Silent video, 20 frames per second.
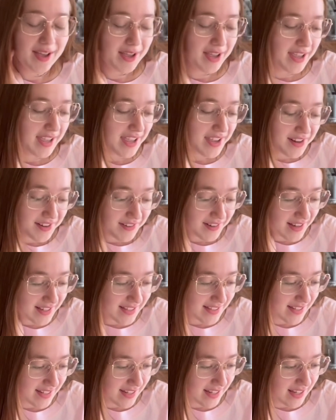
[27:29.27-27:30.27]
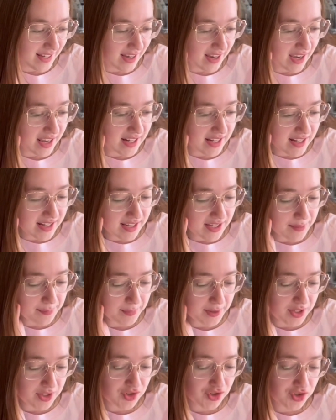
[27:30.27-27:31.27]
interesting. I didn't get
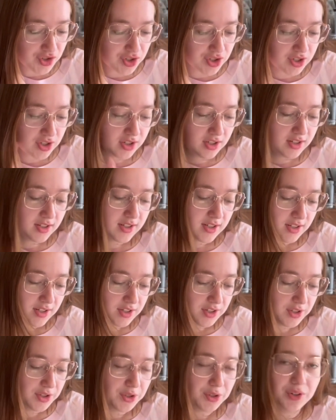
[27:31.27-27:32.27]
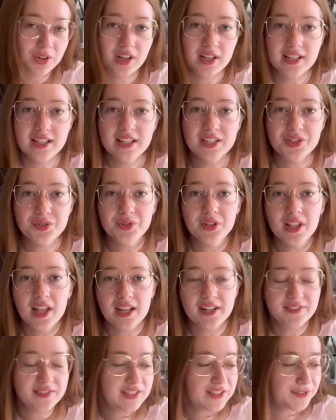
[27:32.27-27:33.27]
much, I didn't do a lot
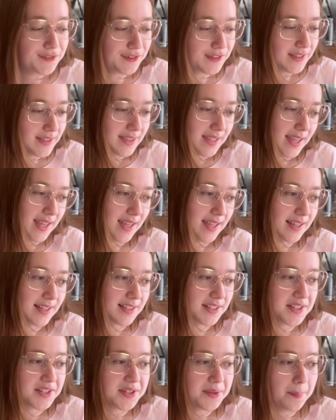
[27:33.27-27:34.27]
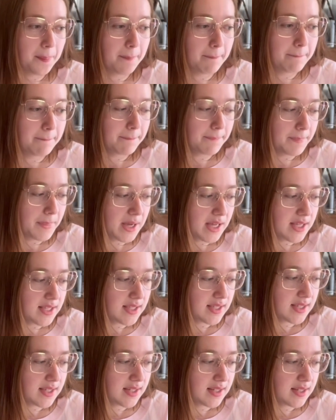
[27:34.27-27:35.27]
of different things, but